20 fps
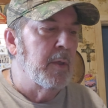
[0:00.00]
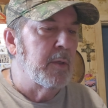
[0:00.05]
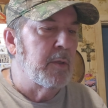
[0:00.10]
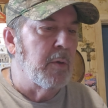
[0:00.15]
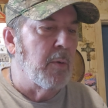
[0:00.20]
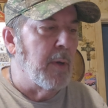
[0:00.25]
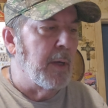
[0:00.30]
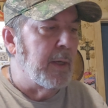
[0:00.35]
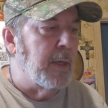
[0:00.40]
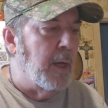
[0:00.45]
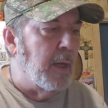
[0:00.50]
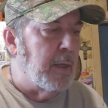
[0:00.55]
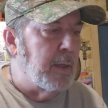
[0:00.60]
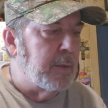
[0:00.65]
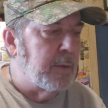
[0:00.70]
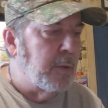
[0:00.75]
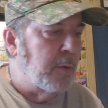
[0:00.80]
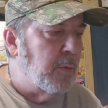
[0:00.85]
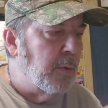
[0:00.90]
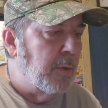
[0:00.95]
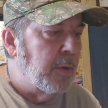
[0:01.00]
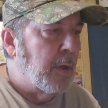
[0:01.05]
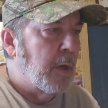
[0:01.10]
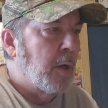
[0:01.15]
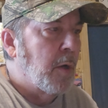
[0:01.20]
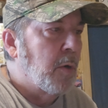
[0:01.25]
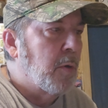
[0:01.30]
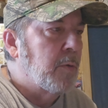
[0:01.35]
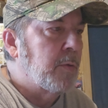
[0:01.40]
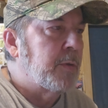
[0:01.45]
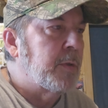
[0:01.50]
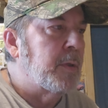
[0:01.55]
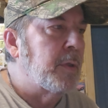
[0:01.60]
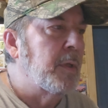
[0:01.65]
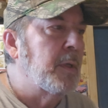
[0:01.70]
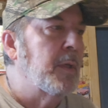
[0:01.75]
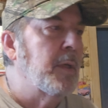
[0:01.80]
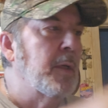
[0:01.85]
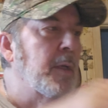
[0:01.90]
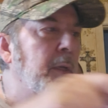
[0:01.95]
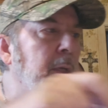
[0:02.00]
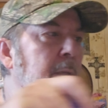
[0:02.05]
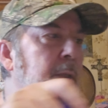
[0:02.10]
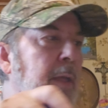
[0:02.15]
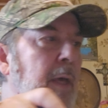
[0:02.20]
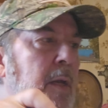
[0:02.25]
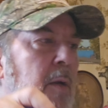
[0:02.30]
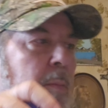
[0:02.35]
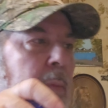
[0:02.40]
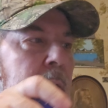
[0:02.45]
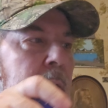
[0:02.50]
So I got 2 of those, and that'll